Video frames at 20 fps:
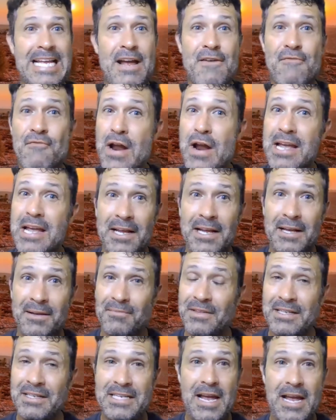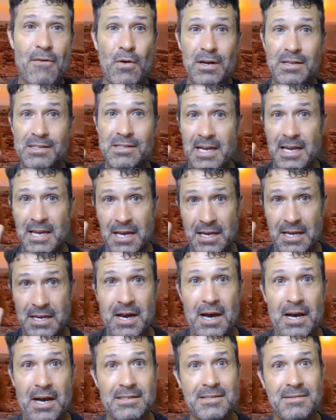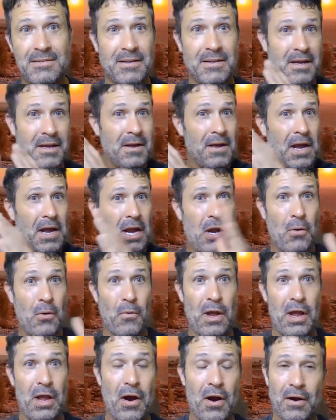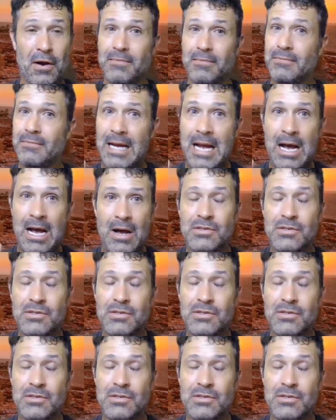a day of reckoning, the day where it's like, cut, here we are.